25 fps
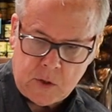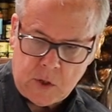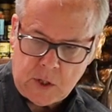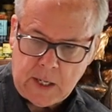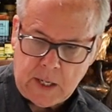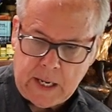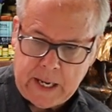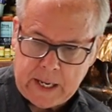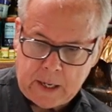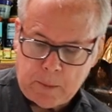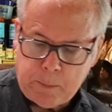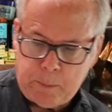
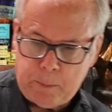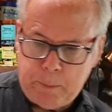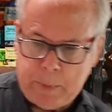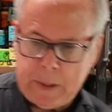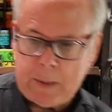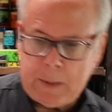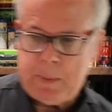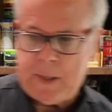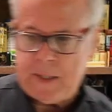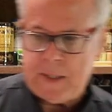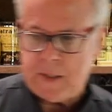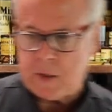she had a
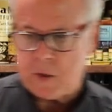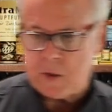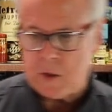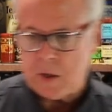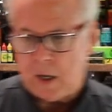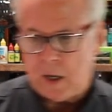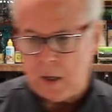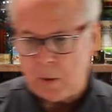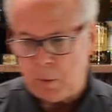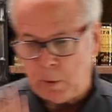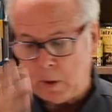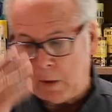big piece of
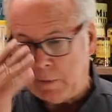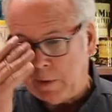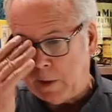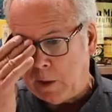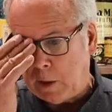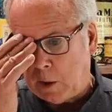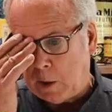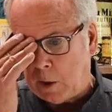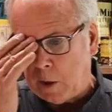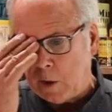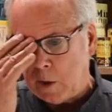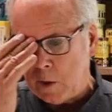chalkware,
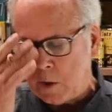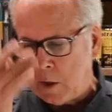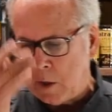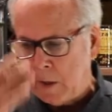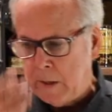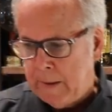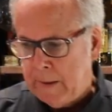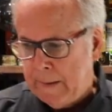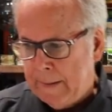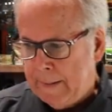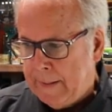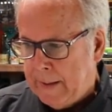very large,
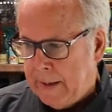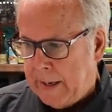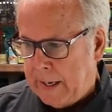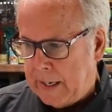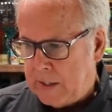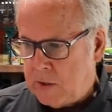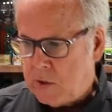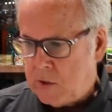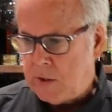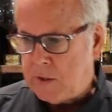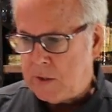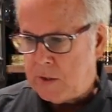
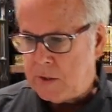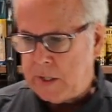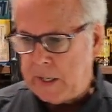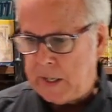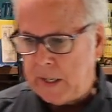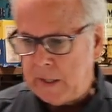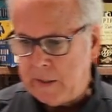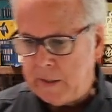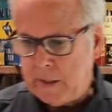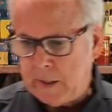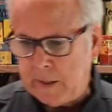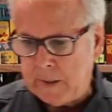and she
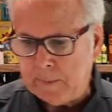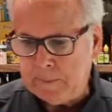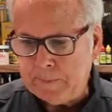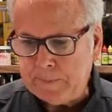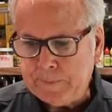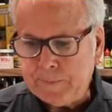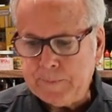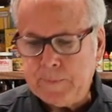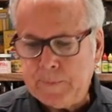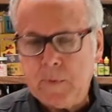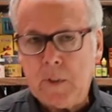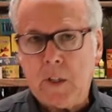said,
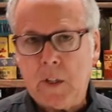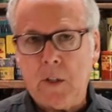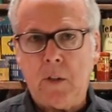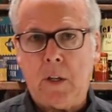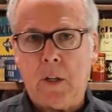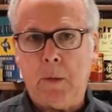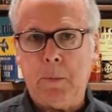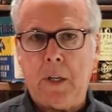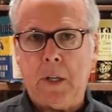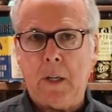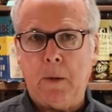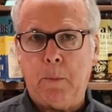um, can you
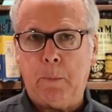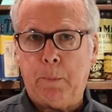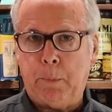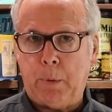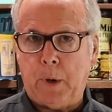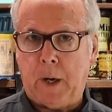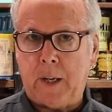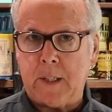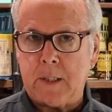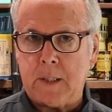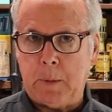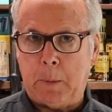give me a
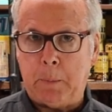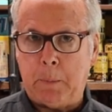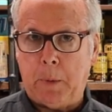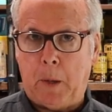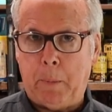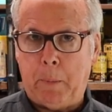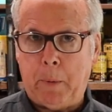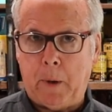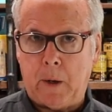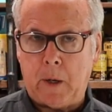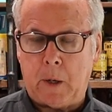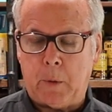approximate
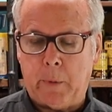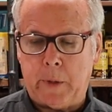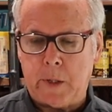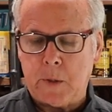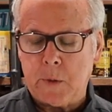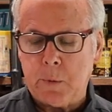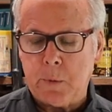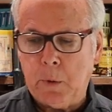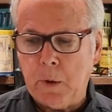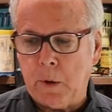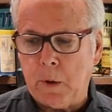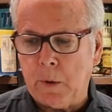ballpark of what
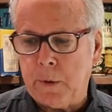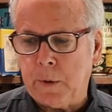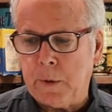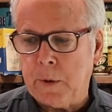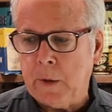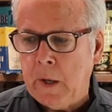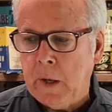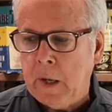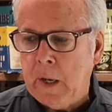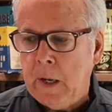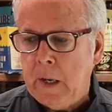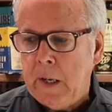it's worth?
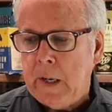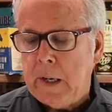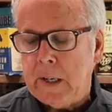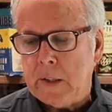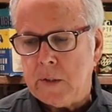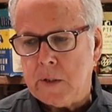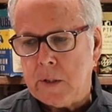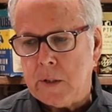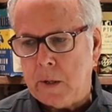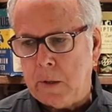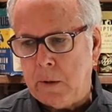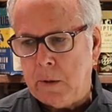
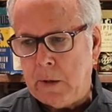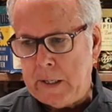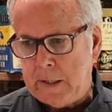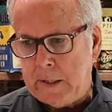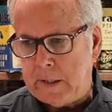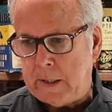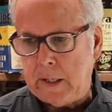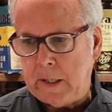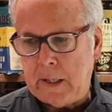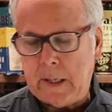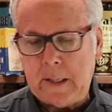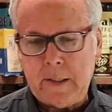And so I
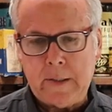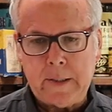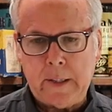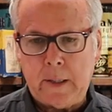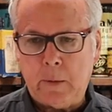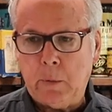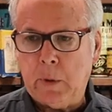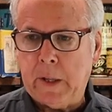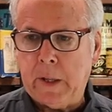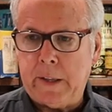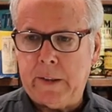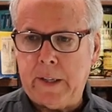did. I
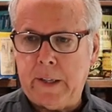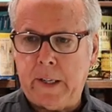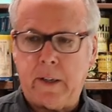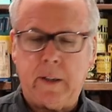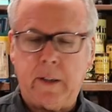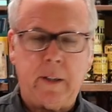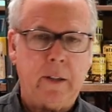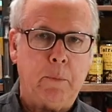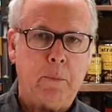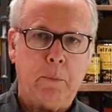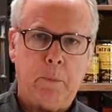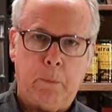said, well, I think
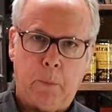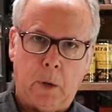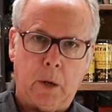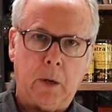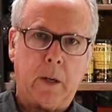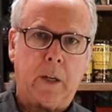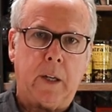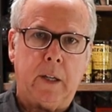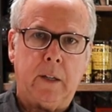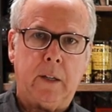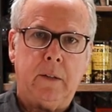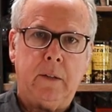on the
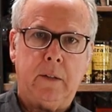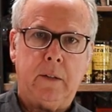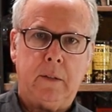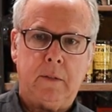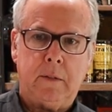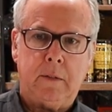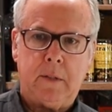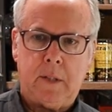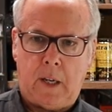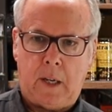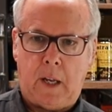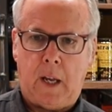market
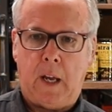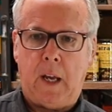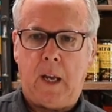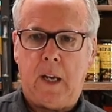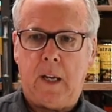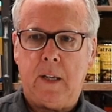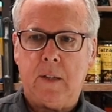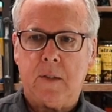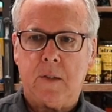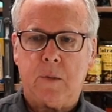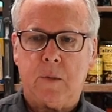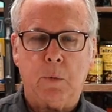
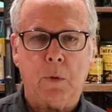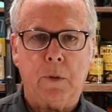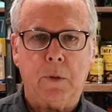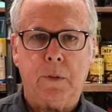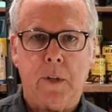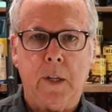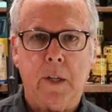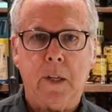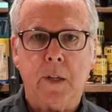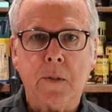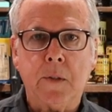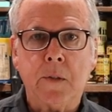today it's worth
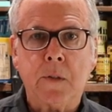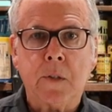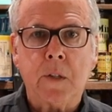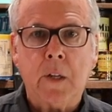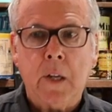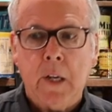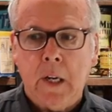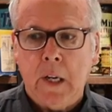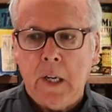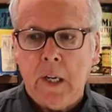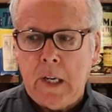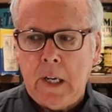this.
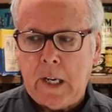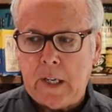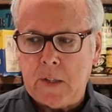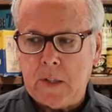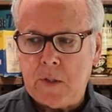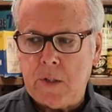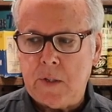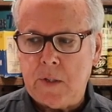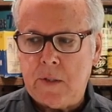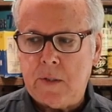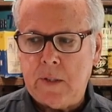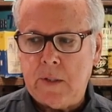And
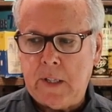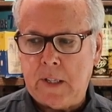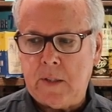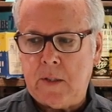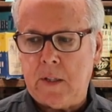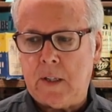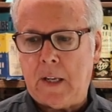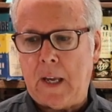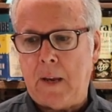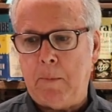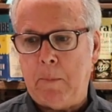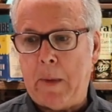she's, then
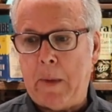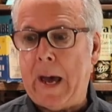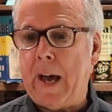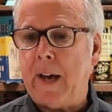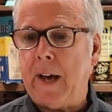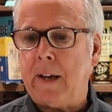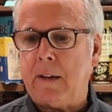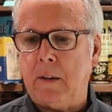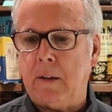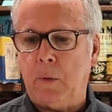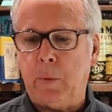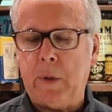she came
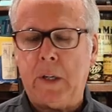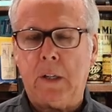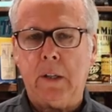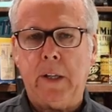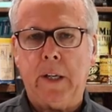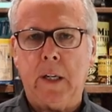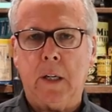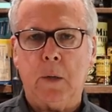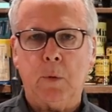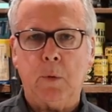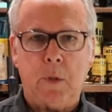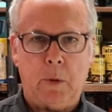back a week
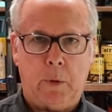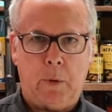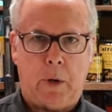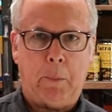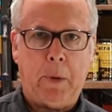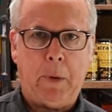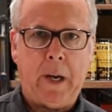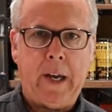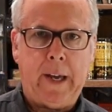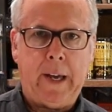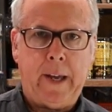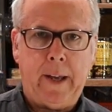later, would you want to
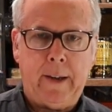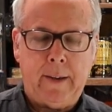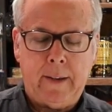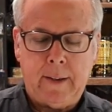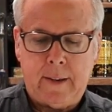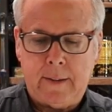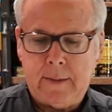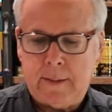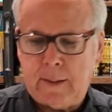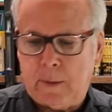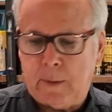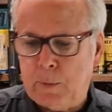buy it? And
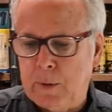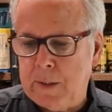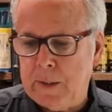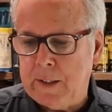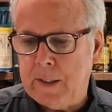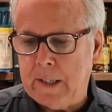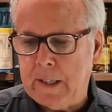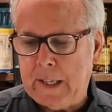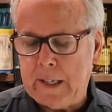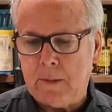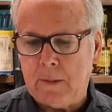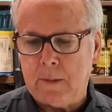I said,
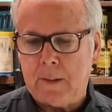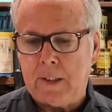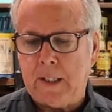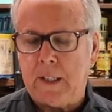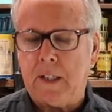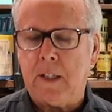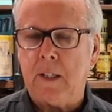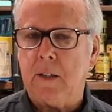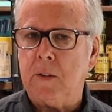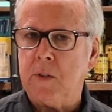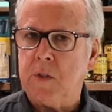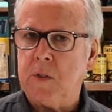well, I don't
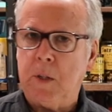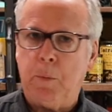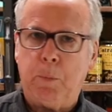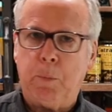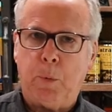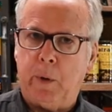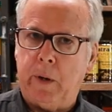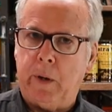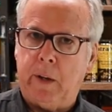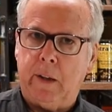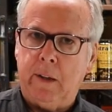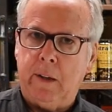think it'll ship
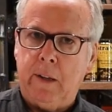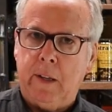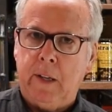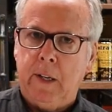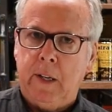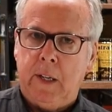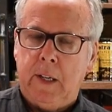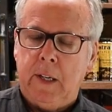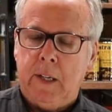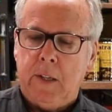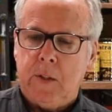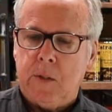well.
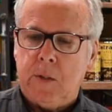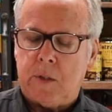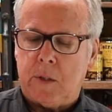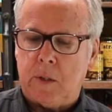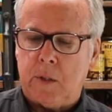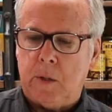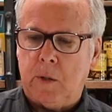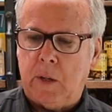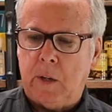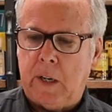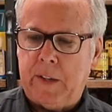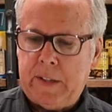
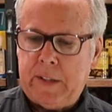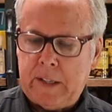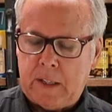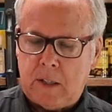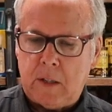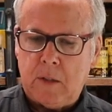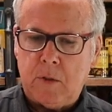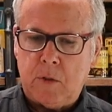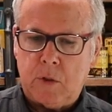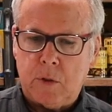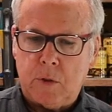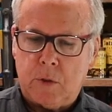So I think
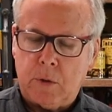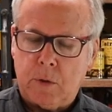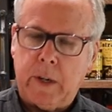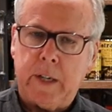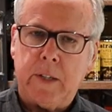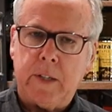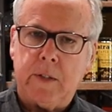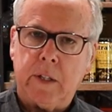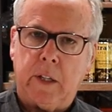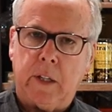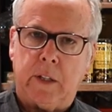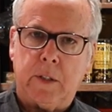you should try
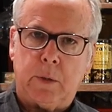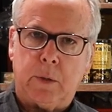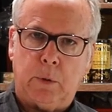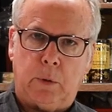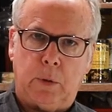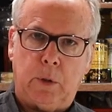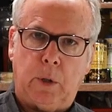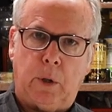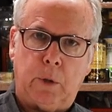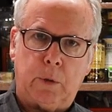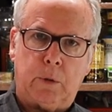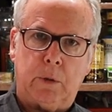and sell it to a
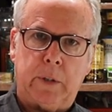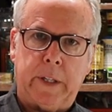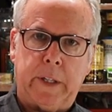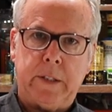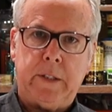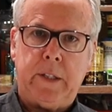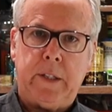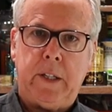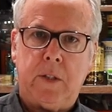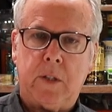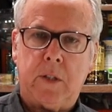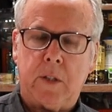local
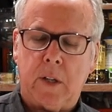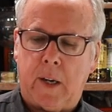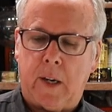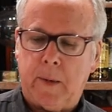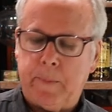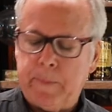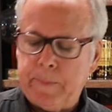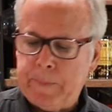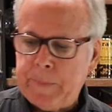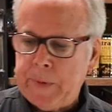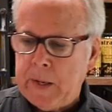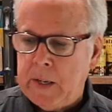antique
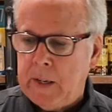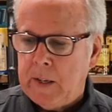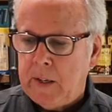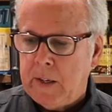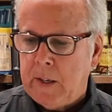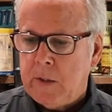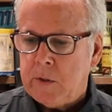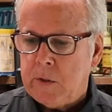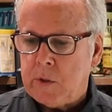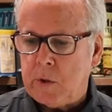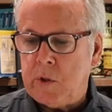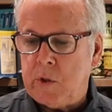shop.
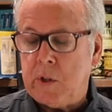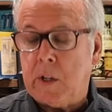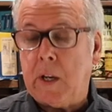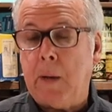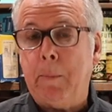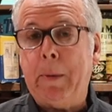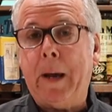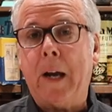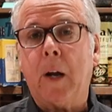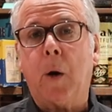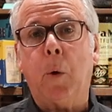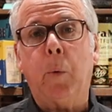So she
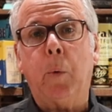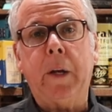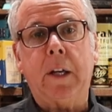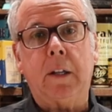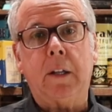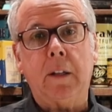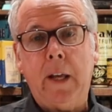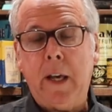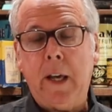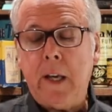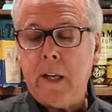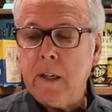came back a
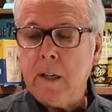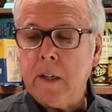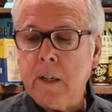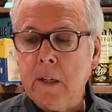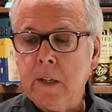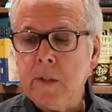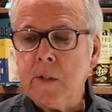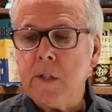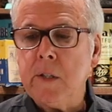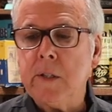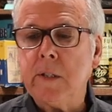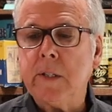week later
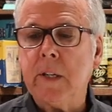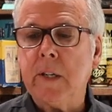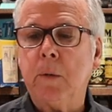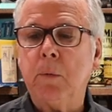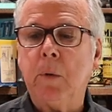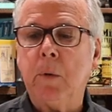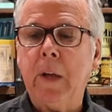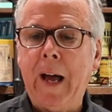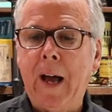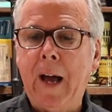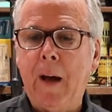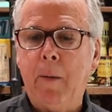and she said,
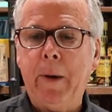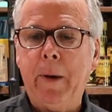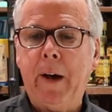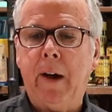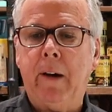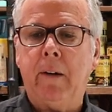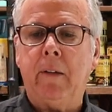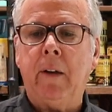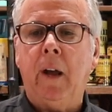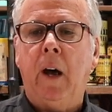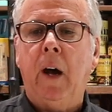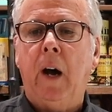well, how
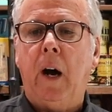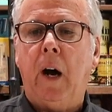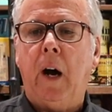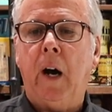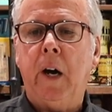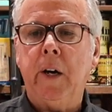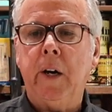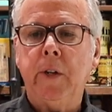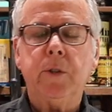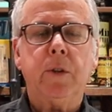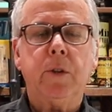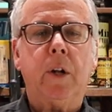about a
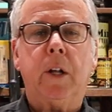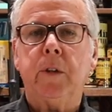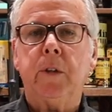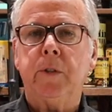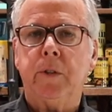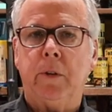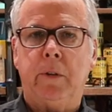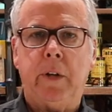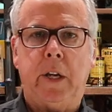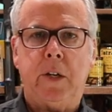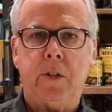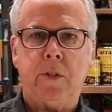$100
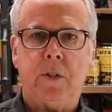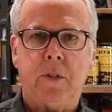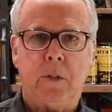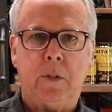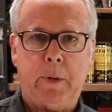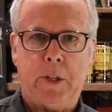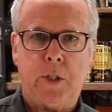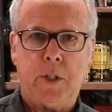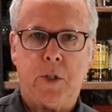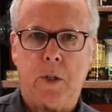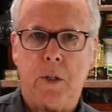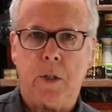donation to
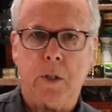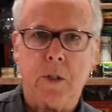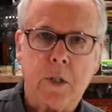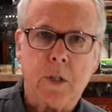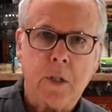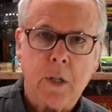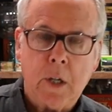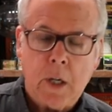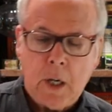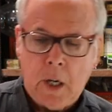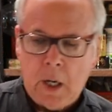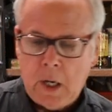my
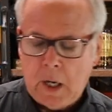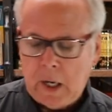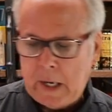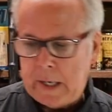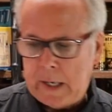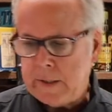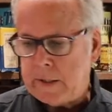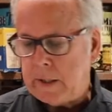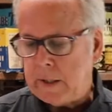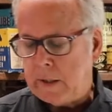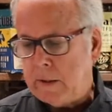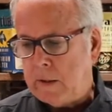church?
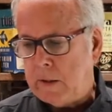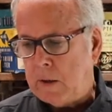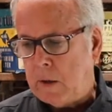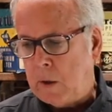I said,